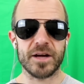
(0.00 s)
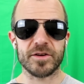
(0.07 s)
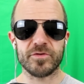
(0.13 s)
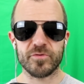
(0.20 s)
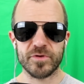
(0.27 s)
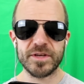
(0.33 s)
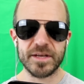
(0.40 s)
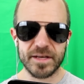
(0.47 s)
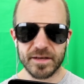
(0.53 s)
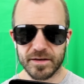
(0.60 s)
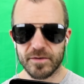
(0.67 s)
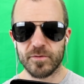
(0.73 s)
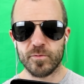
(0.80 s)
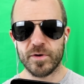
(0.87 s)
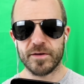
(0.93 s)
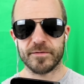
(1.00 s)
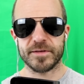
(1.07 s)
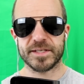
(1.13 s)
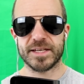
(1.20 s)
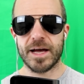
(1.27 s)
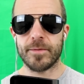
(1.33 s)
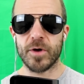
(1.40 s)
agreeing with
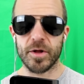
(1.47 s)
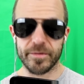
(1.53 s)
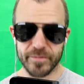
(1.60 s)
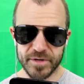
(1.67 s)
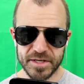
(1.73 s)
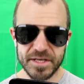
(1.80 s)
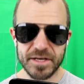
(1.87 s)
Sam Altman